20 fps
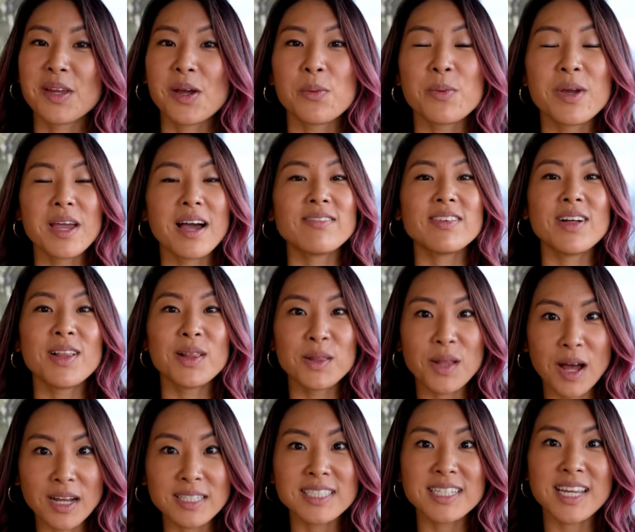We have a
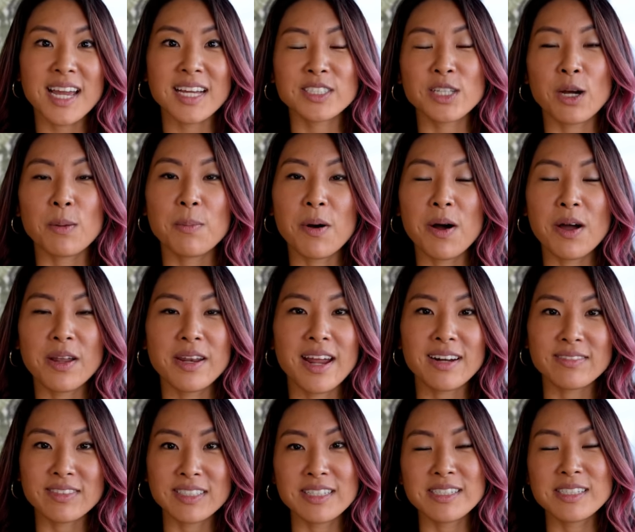lot to catch up on
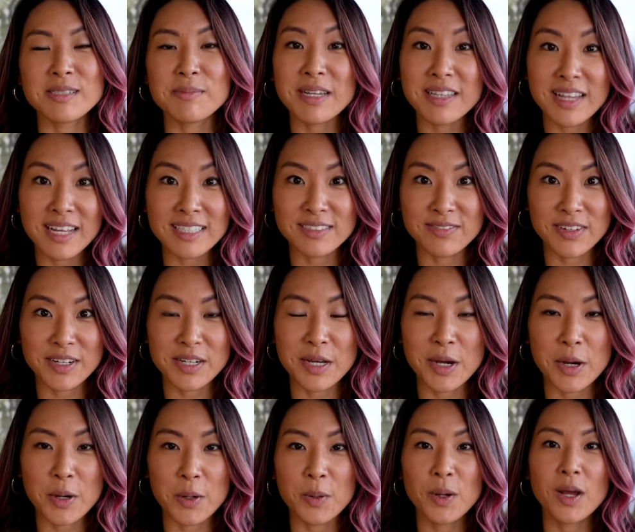ever since my last
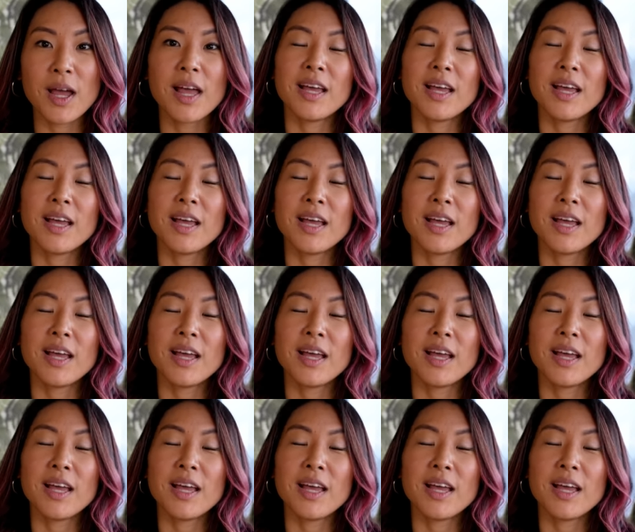video.